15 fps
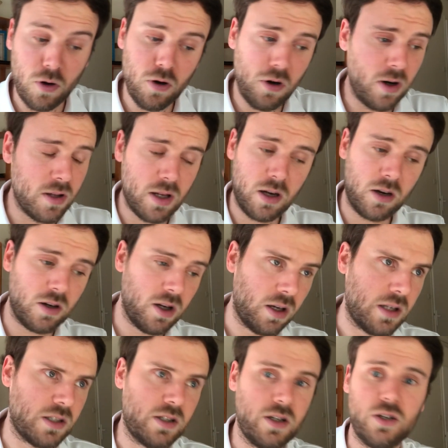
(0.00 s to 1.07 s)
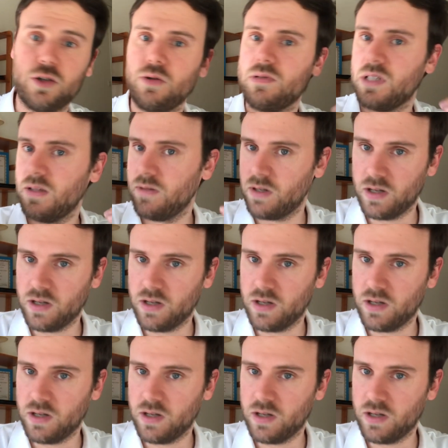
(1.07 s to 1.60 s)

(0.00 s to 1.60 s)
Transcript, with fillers: or that are not necessarily intrusive,